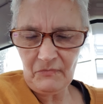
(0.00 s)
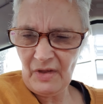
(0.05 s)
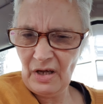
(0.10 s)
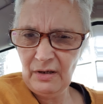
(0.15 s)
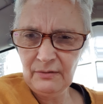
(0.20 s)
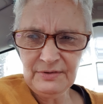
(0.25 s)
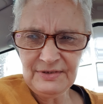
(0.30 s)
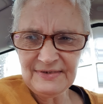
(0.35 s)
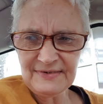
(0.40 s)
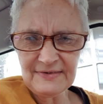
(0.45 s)

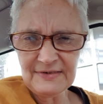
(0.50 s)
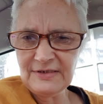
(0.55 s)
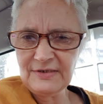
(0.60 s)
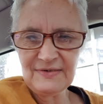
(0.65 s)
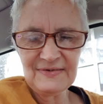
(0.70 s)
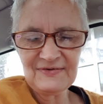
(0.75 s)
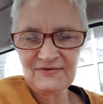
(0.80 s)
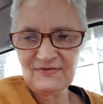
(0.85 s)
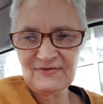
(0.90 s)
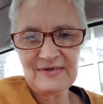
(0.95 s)
I'm just going to
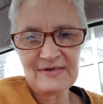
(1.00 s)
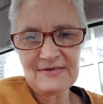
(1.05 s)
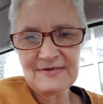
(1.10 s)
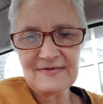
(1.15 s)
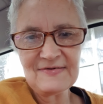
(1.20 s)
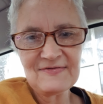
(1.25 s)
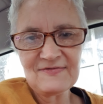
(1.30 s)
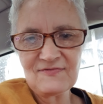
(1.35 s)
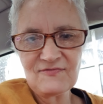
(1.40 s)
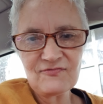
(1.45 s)
send it
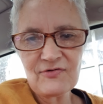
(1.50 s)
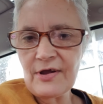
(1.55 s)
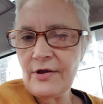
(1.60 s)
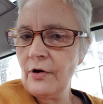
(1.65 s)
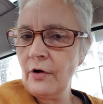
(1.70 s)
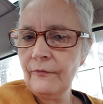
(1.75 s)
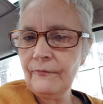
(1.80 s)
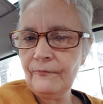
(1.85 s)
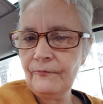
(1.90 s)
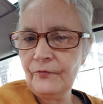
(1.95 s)
straight
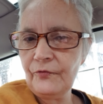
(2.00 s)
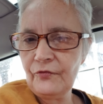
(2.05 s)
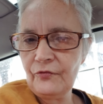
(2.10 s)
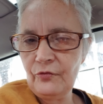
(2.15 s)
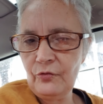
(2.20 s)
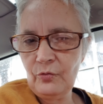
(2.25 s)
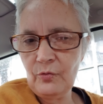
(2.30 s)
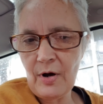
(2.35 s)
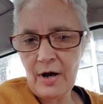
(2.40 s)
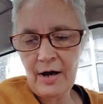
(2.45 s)
off
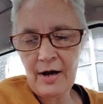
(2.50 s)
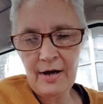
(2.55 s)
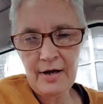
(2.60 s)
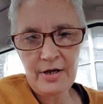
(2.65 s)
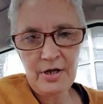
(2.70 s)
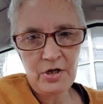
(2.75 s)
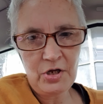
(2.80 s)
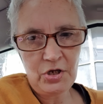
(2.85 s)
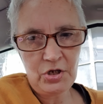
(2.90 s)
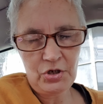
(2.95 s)
to
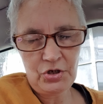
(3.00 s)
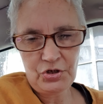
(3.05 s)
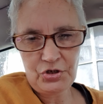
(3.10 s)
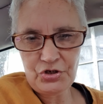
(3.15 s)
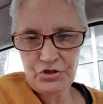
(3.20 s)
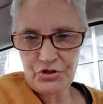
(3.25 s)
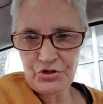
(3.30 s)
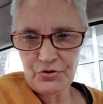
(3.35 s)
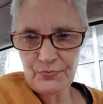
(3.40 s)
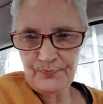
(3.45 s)

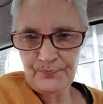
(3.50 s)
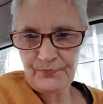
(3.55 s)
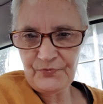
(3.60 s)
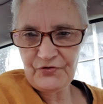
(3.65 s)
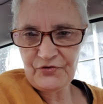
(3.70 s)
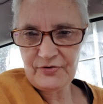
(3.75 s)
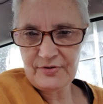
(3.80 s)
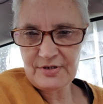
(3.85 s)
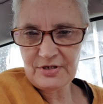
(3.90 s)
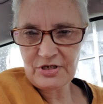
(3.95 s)
YouTube,
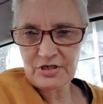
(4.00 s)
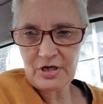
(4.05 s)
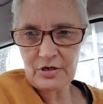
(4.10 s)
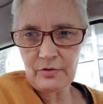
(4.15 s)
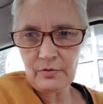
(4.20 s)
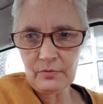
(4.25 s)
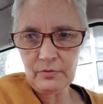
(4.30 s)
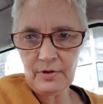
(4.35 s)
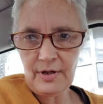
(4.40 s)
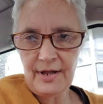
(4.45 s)
to the channel.
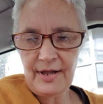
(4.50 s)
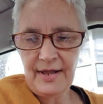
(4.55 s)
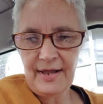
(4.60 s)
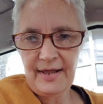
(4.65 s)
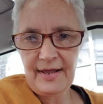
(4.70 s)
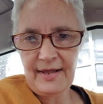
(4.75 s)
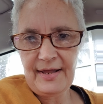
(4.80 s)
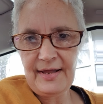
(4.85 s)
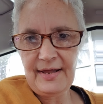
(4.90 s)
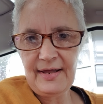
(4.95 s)

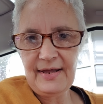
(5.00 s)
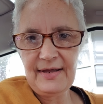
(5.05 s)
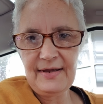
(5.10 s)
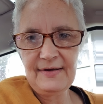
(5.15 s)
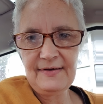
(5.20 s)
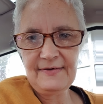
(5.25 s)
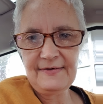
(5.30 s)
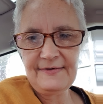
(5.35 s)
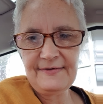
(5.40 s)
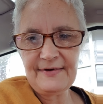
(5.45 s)

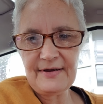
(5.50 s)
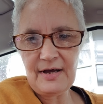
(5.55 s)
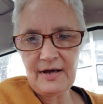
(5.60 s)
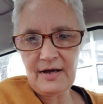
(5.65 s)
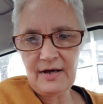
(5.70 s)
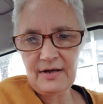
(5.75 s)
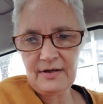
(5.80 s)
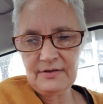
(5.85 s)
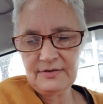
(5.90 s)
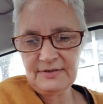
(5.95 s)
And
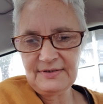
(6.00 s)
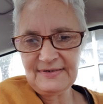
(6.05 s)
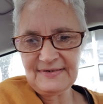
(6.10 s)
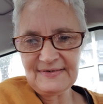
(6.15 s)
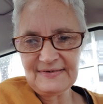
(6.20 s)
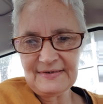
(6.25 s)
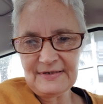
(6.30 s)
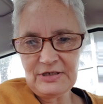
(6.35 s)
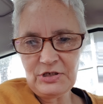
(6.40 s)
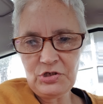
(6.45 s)

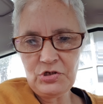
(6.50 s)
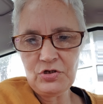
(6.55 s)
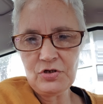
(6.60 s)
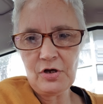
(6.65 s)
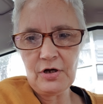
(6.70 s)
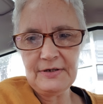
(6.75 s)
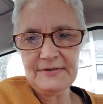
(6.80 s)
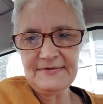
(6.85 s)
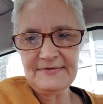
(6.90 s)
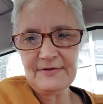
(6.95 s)
just letting you
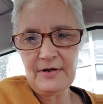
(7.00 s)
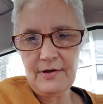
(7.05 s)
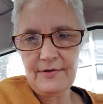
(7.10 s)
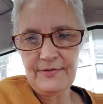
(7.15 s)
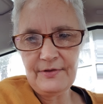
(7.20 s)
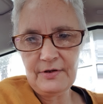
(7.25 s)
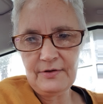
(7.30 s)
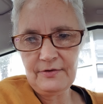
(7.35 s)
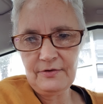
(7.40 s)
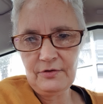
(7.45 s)
guys know
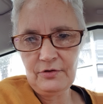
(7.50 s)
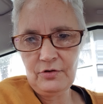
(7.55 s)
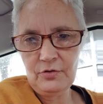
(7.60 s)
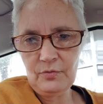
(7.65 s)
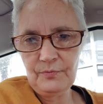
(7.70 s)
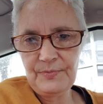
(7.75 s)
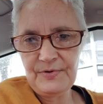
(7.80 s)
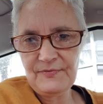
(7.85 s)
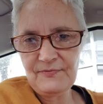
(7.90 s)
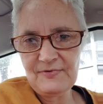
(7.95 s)
that you'll
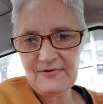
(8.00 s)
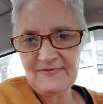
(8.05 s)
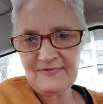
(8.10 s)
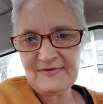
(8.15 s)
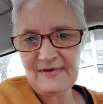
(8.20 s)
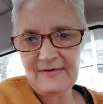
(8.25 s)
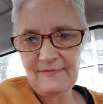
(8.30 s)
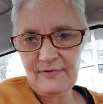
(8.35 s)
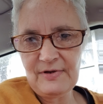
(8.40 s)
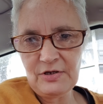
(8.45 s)
be
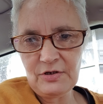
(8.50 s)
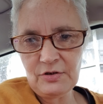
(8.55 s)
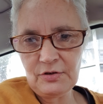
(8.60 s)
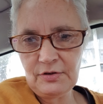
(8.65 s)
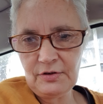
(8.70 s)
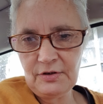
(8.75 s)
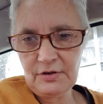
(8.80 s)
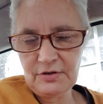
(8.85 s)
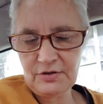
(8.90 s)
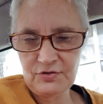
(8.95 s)

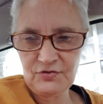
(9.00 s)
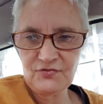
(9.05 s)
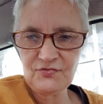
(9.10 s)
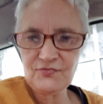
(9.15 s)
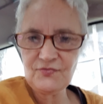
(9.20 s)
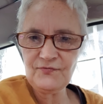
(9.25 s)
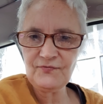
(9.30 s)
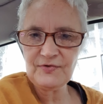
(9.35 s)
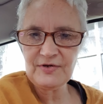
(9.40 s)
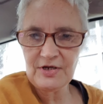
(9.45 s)
receiving
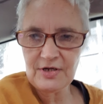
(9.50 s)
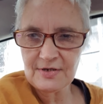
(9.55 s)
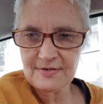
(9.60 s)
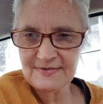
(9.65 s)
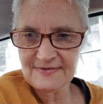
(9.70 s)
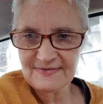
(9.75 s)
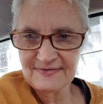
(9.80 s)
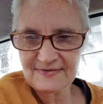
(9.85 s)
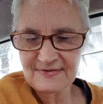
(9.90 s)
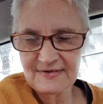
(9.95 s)
2
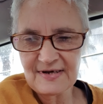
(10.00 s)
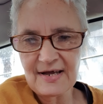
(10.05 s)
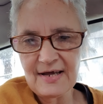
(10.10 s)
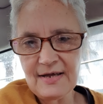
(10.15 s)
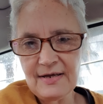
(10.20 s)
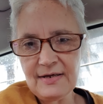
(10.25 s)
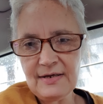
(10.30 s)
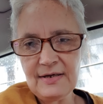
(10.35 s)
videos today